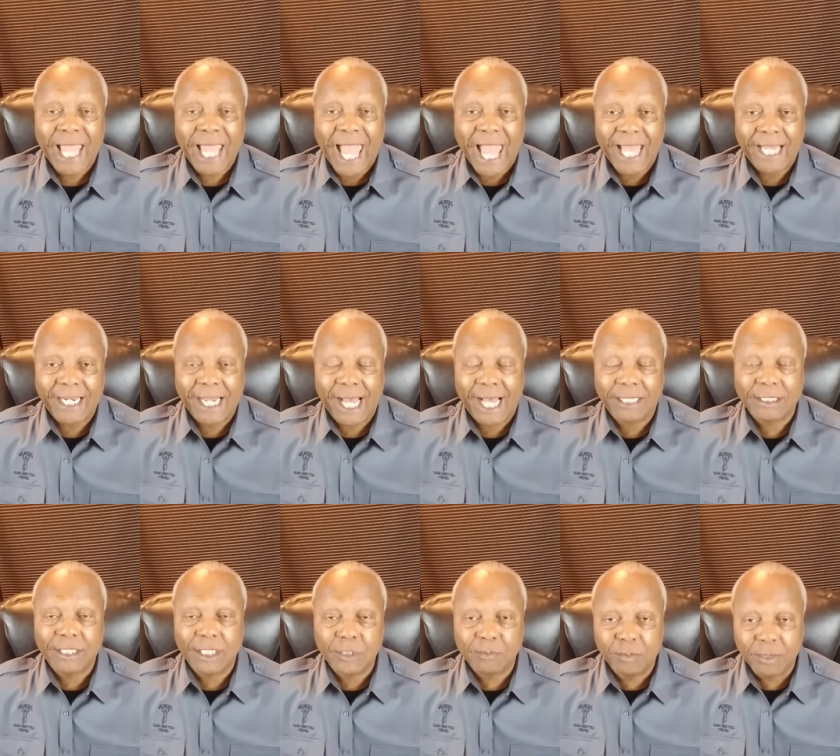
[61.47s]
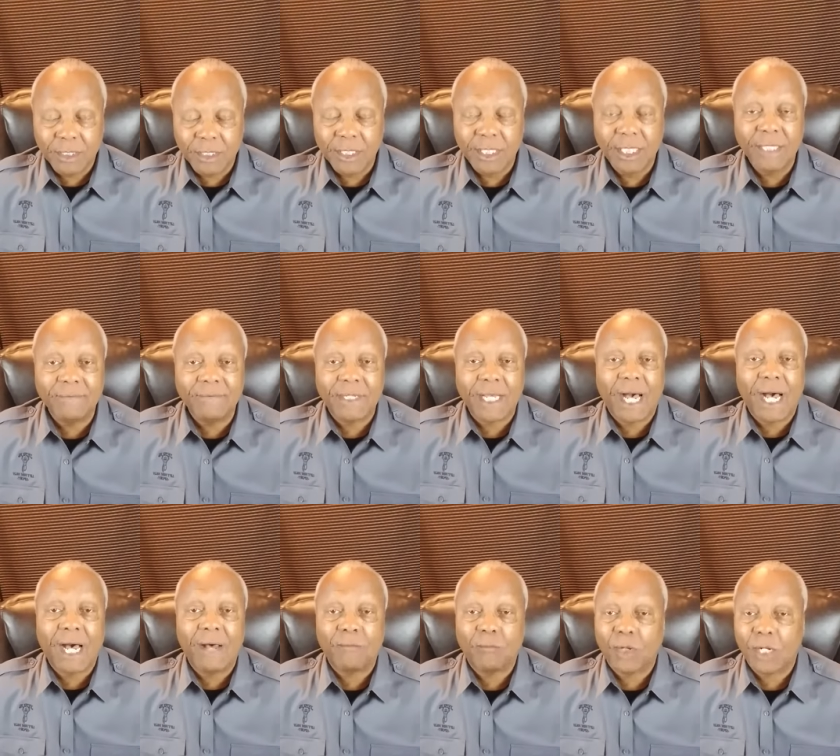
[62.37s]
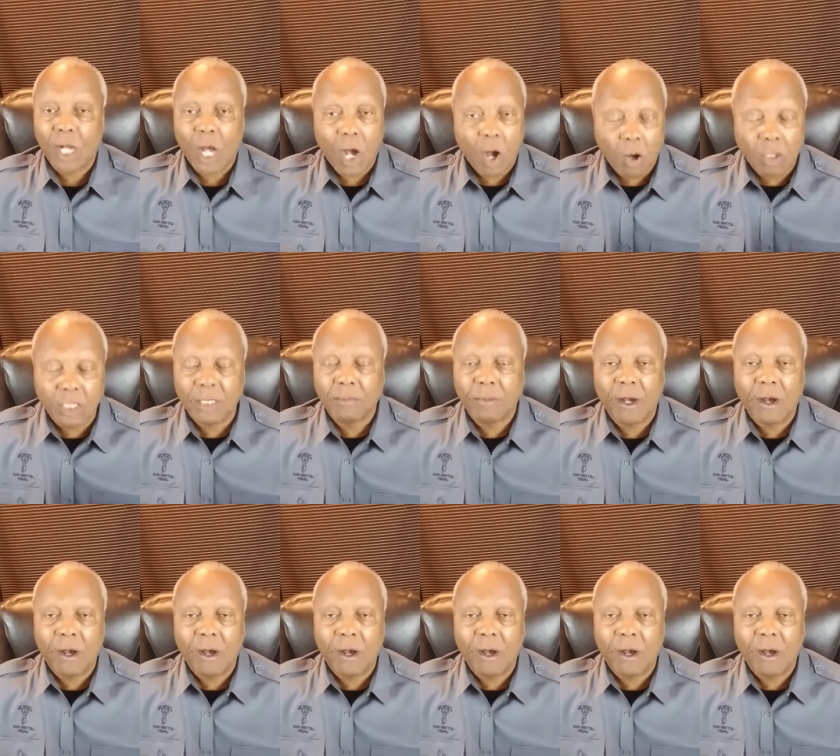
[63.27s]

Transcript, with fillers: And I just believe God with all of